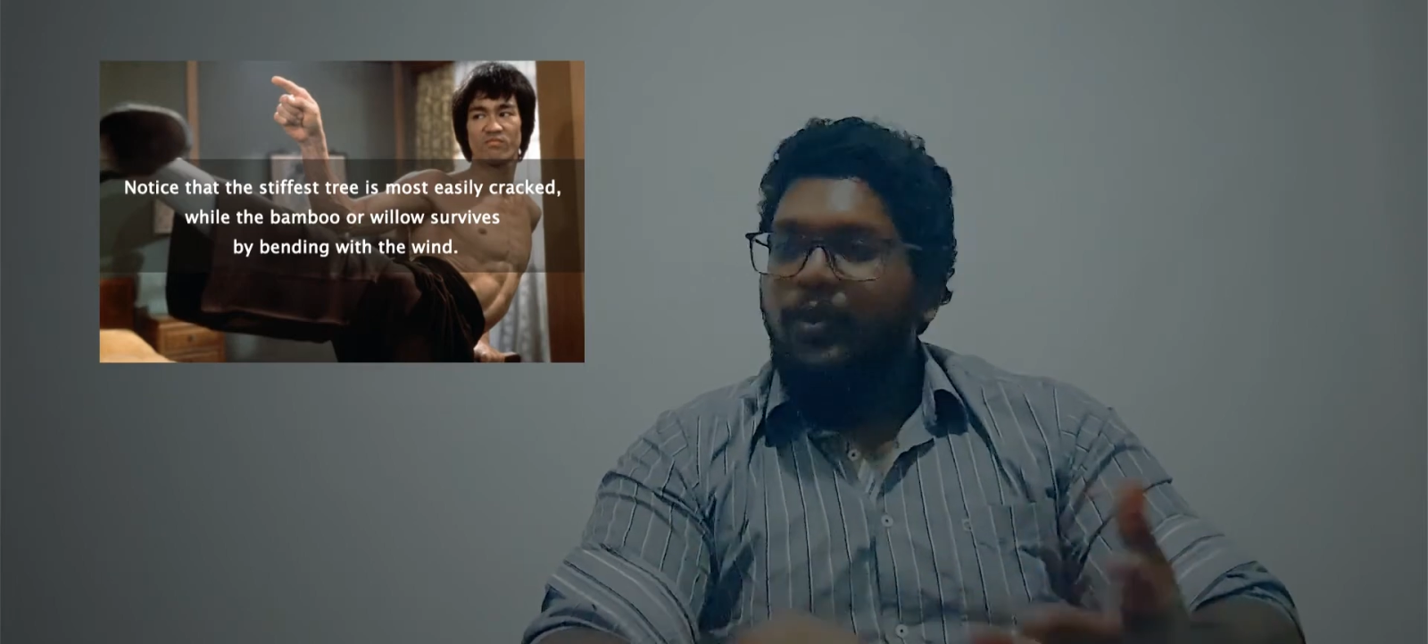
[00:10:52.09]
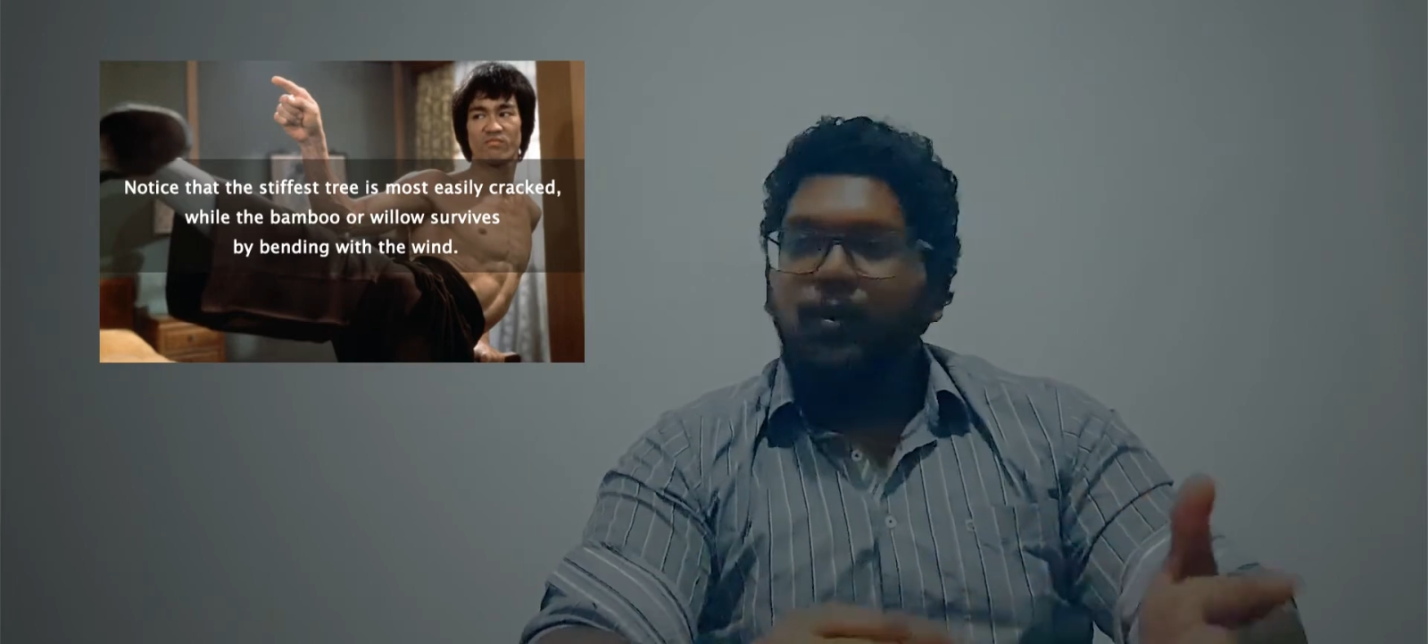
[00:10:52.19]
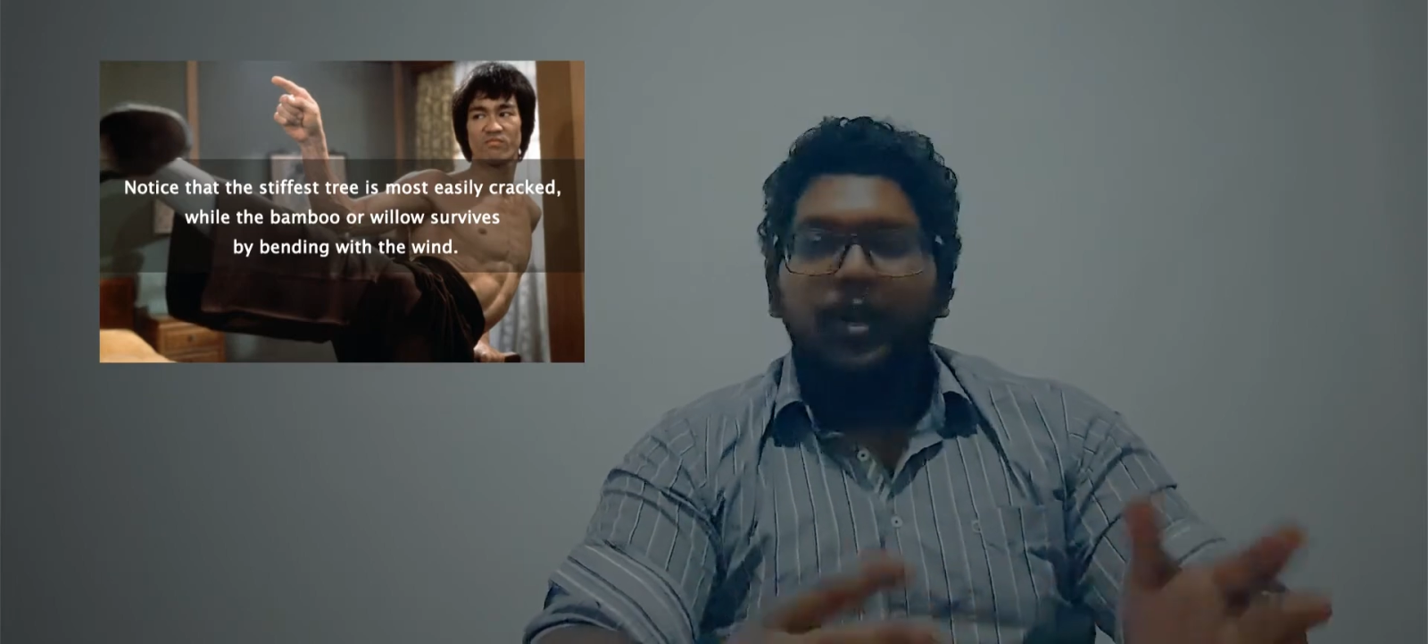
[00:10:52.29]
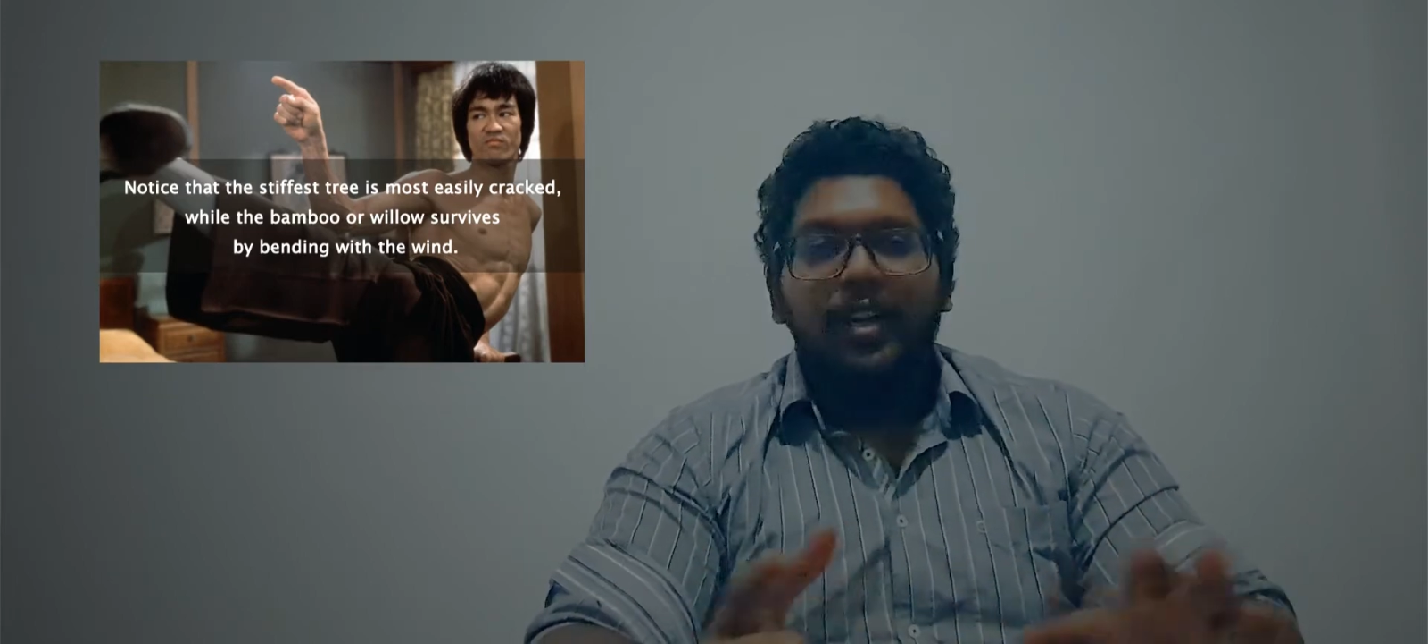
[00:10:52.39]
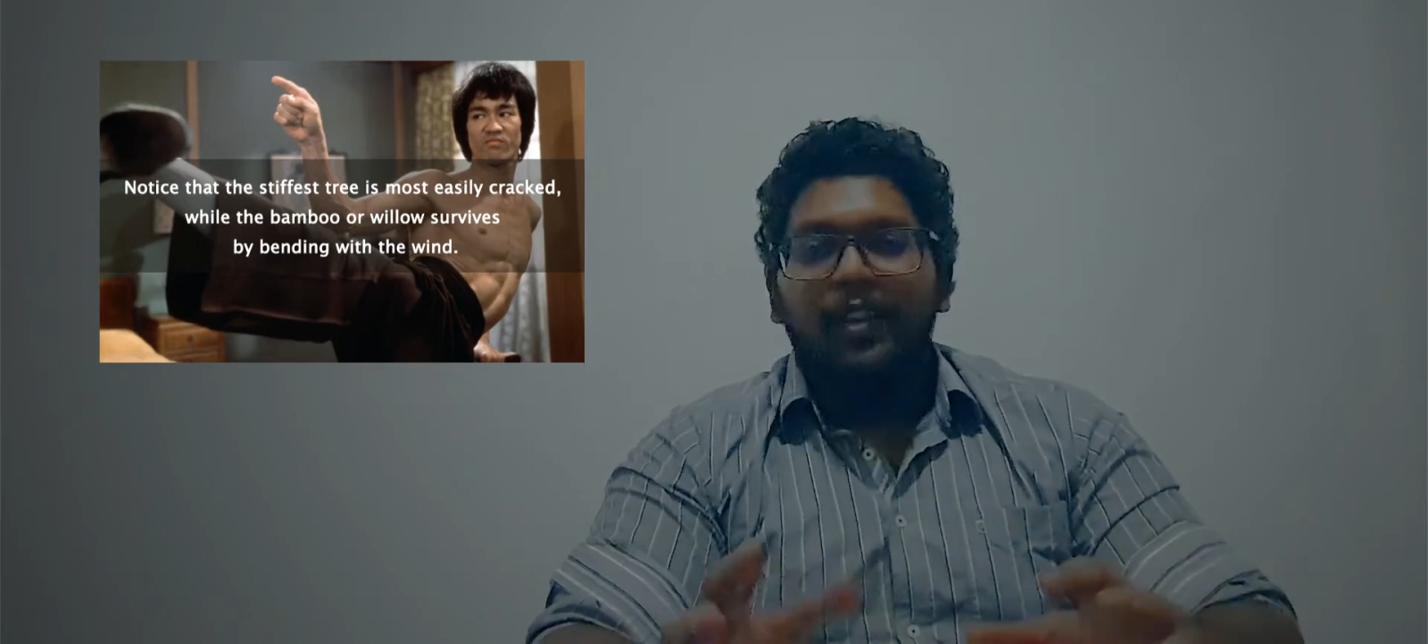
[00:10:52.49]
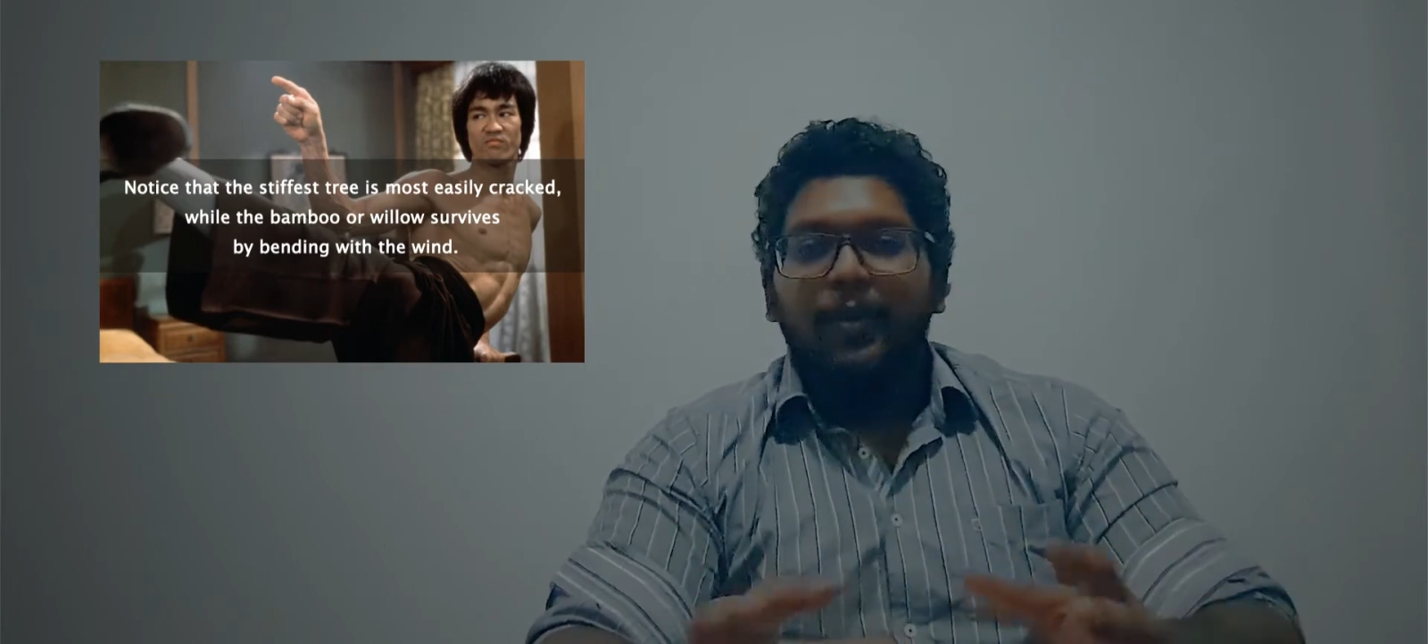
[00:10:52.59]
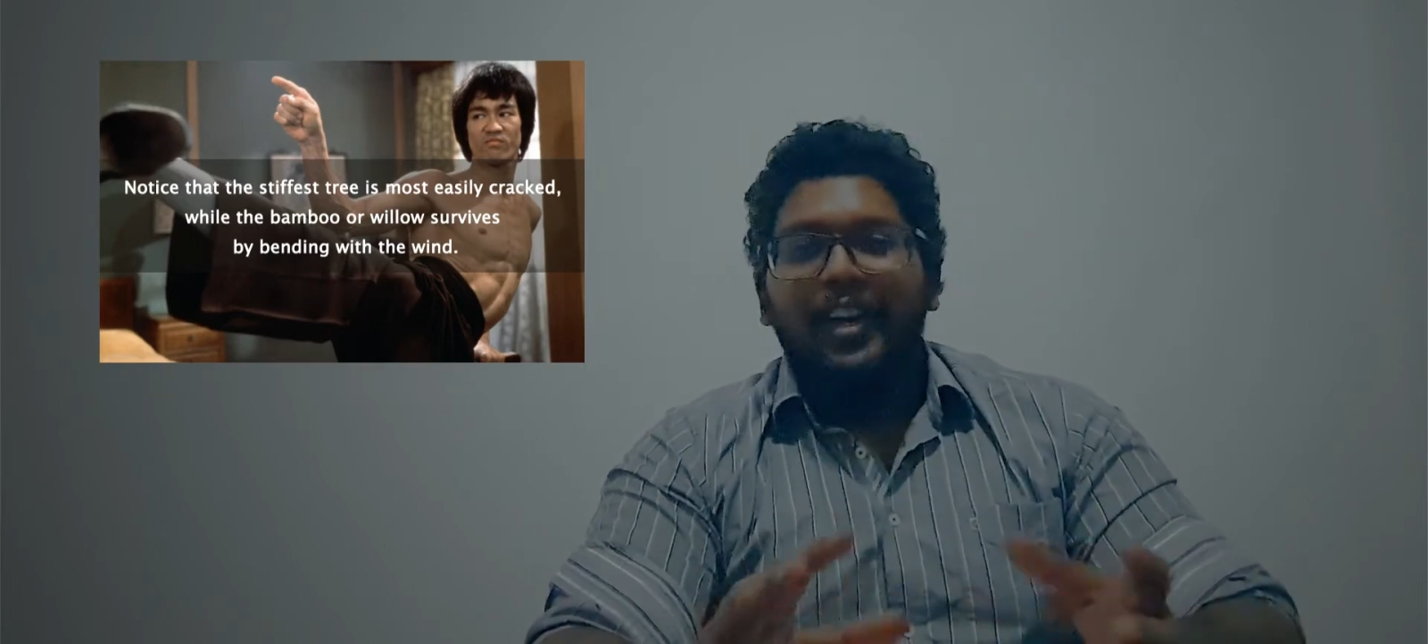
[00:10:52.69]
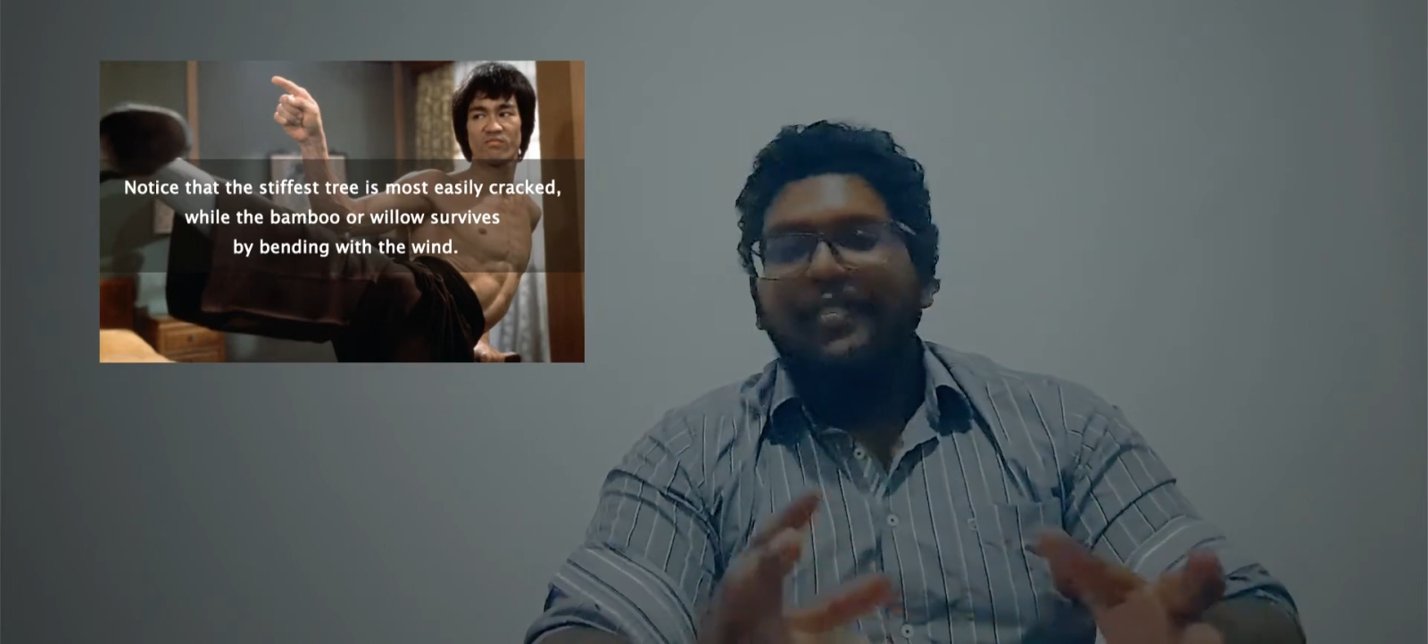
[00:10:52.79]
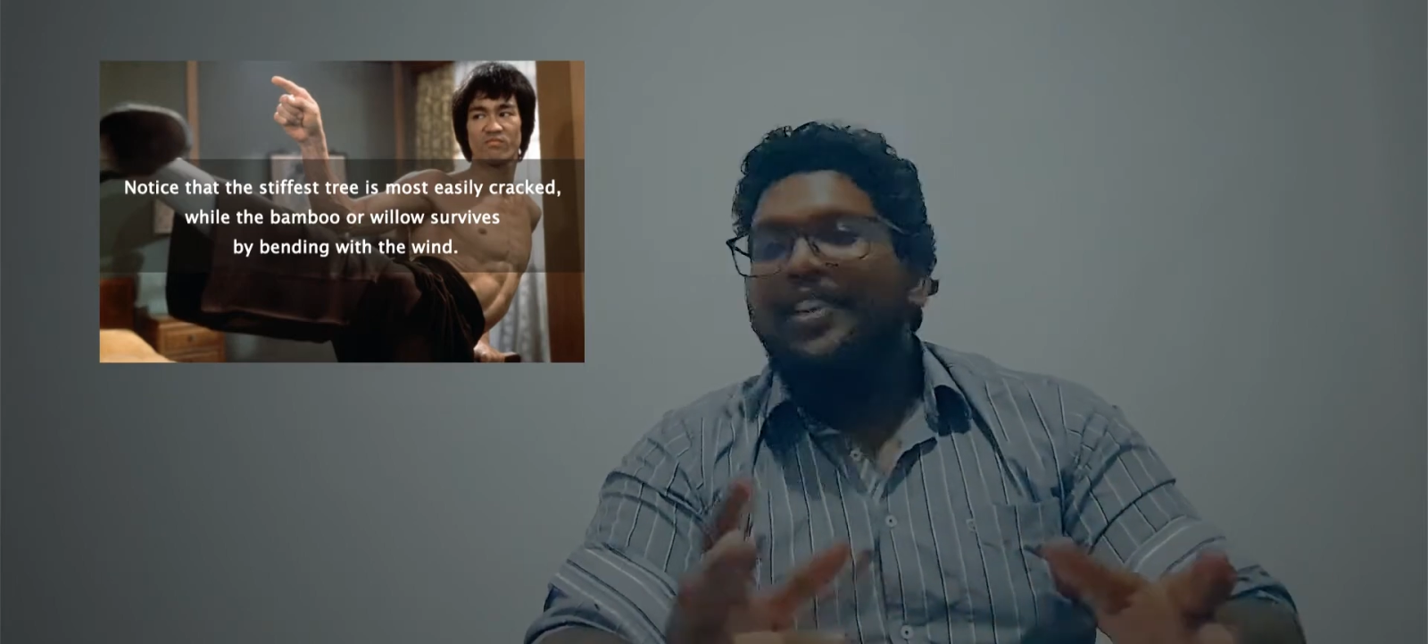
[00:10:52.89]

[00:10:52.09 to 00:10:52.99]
twirl, whatever